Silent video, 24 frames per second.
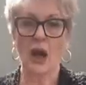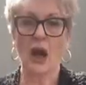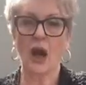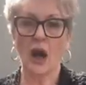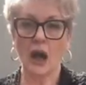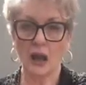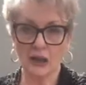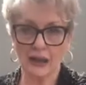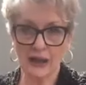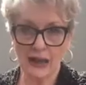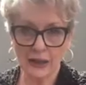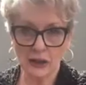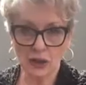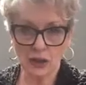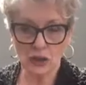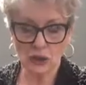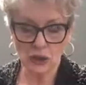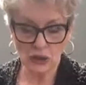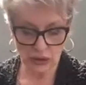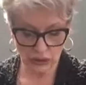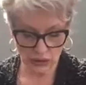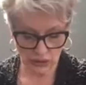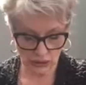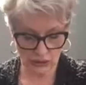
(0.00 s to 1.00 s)
I'll get
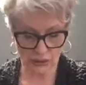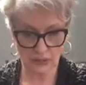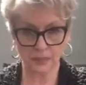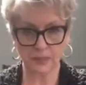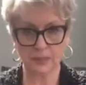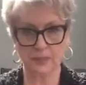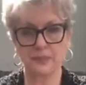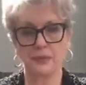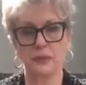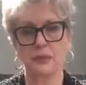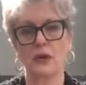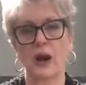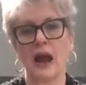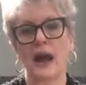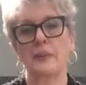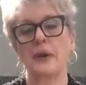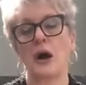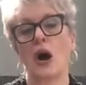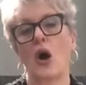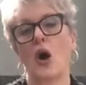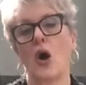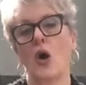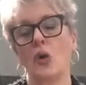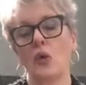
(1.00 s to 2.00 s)
you to grab
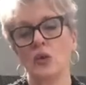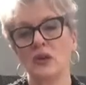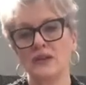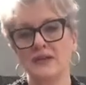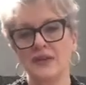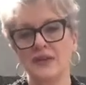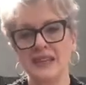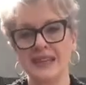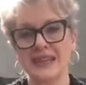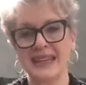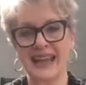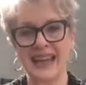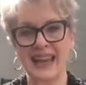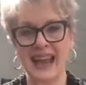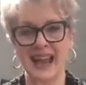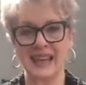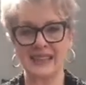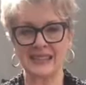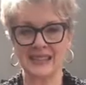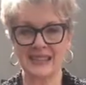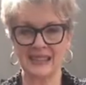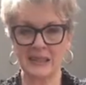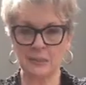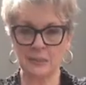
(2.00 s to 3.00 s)
hold of the knee
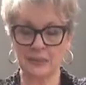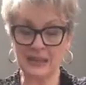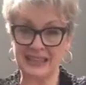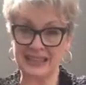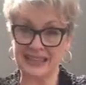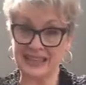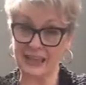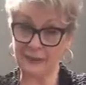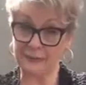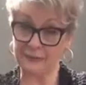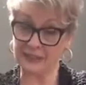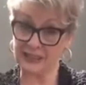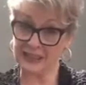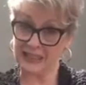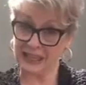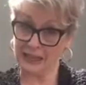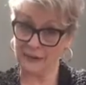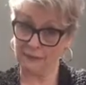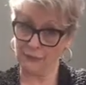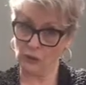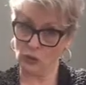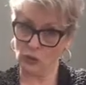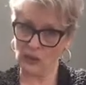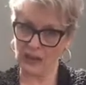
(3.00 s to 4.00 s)
and simply lift it
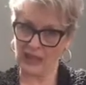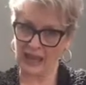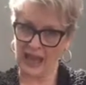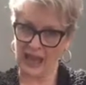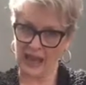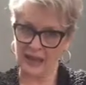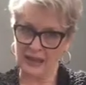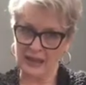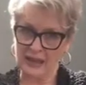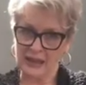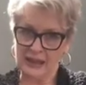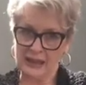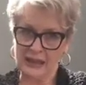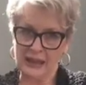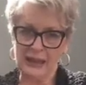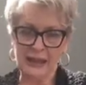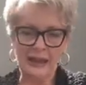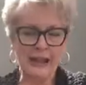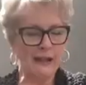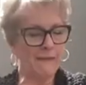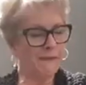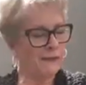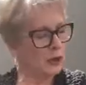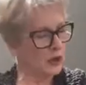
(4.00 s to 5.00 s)
if you can.
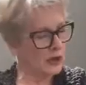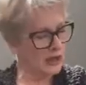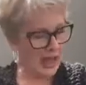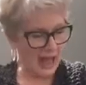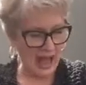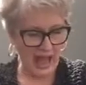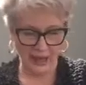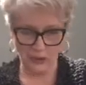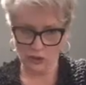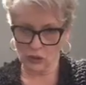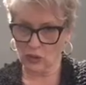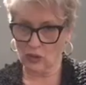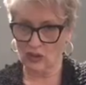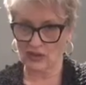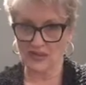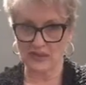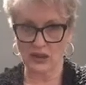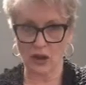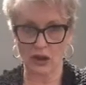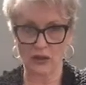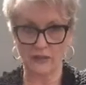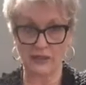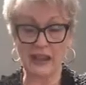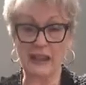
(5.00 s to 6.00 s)
If you can't cross
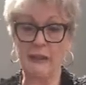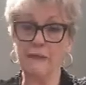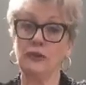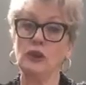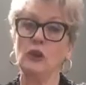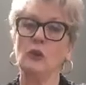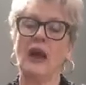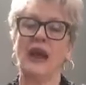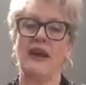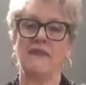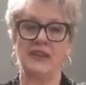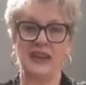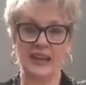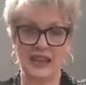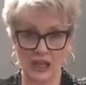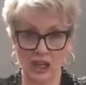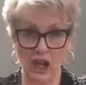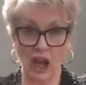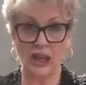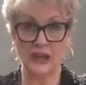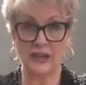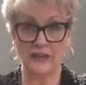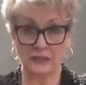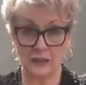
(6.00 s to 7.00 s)
over, if you have any
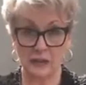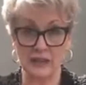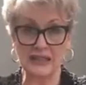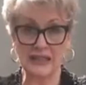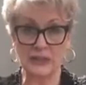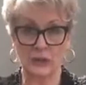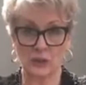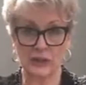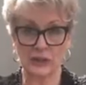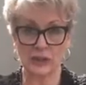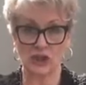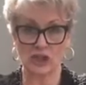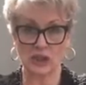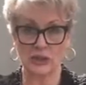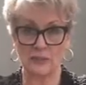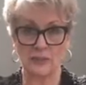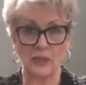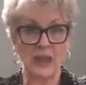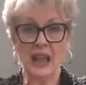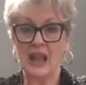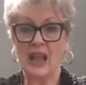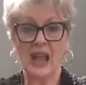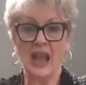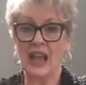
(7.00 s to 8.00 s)
kind of restriction
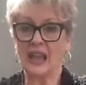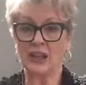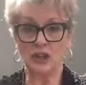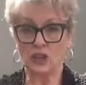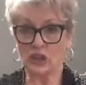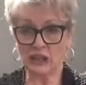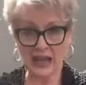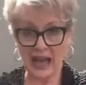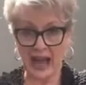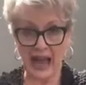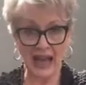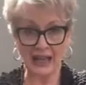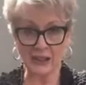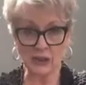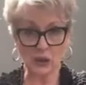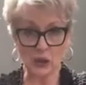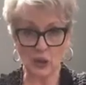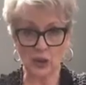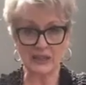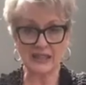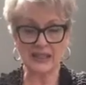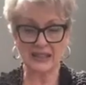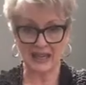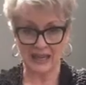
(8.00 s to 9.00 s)
and you can't
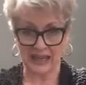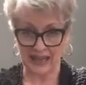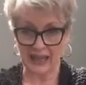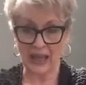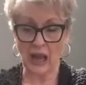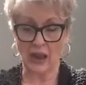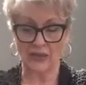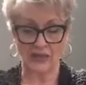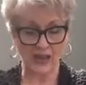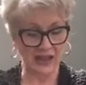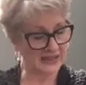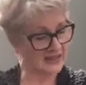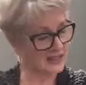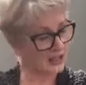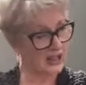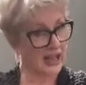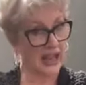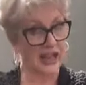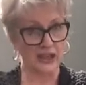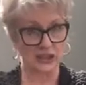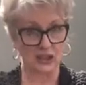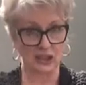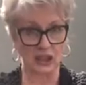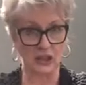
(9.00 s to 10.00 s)
cross the leg, that's
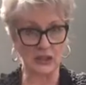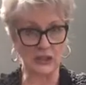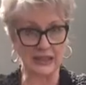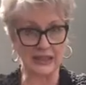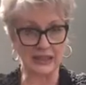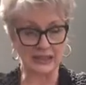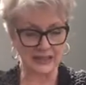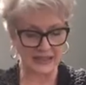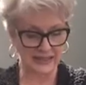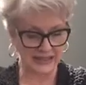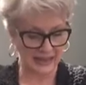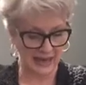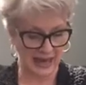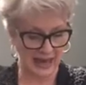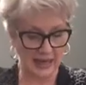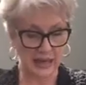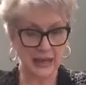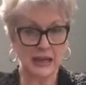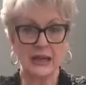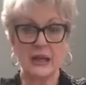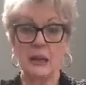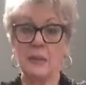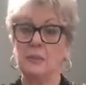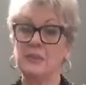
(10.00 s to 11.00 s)
okay, I totally understand.
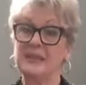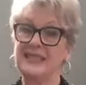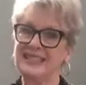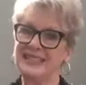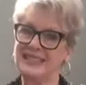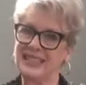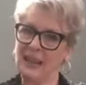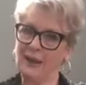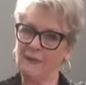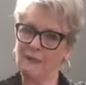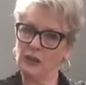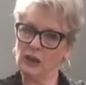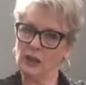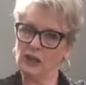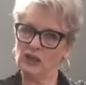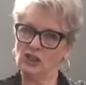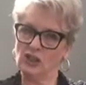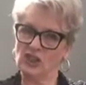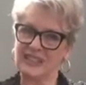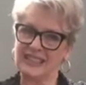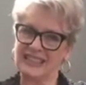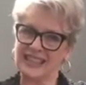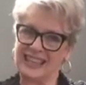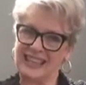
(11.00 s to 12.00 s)
But see if you can
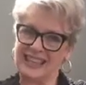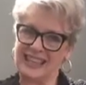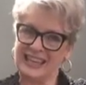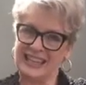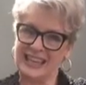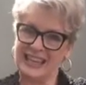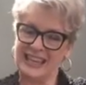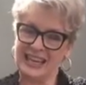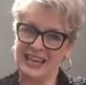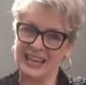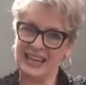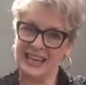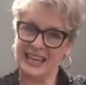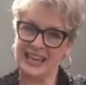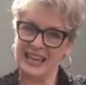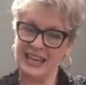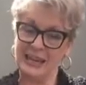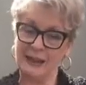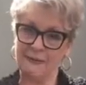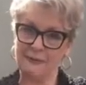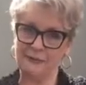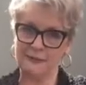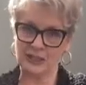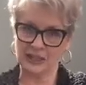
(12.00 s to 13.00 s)
just
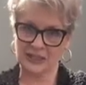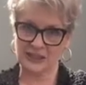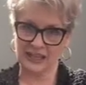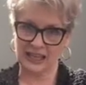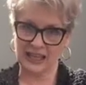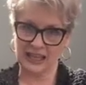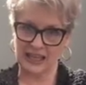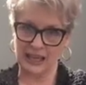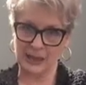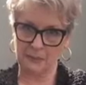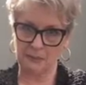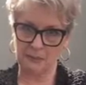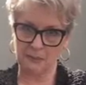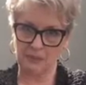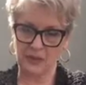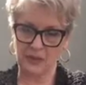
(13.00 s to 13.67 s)
lift the hip.